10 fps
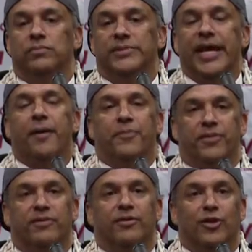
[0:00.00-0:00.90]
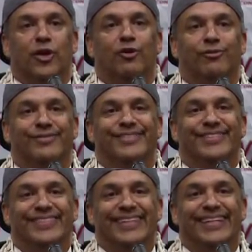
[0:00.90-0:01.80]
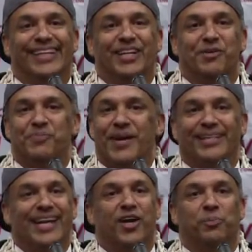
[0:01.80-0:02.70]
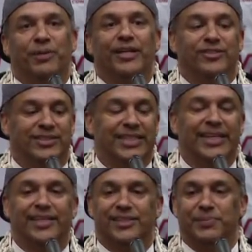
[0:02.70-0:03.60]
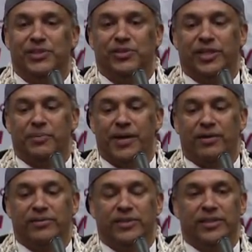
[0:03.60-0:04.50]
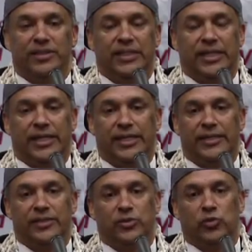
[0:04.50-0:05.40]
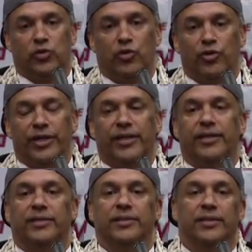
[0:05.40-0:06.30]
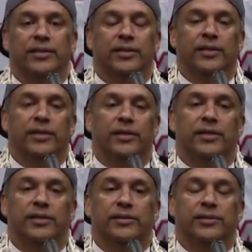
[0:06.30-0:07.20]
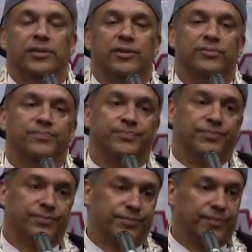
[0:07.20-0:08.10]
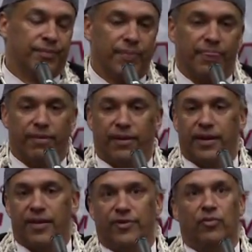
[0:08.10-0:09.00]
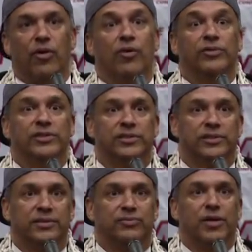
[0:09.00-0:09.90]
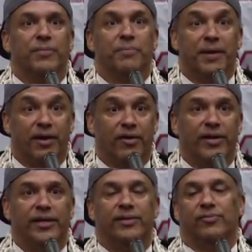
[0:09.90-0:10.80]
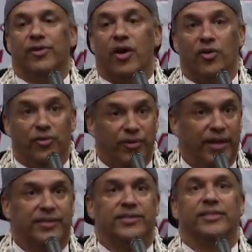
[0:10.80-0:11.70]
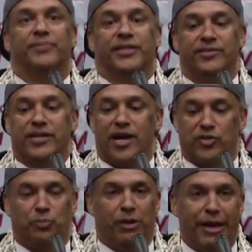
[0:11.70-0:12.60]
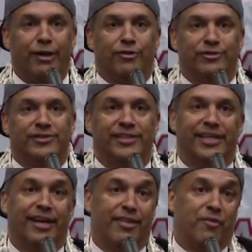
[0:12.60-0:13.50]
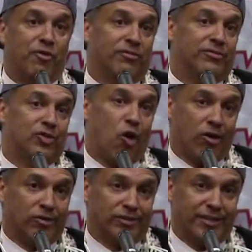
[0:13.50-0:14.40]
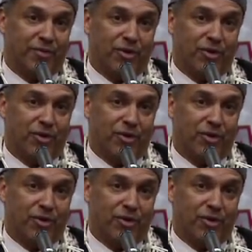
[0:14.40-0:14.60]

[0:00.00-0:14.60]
depth, you know. It comes back down to players again. I mean, you think about recruiting and, you know, Kevin Aronis and Remy Berry and Ronaldo Dixon. I mean, these guys are players, and they weren't starters, and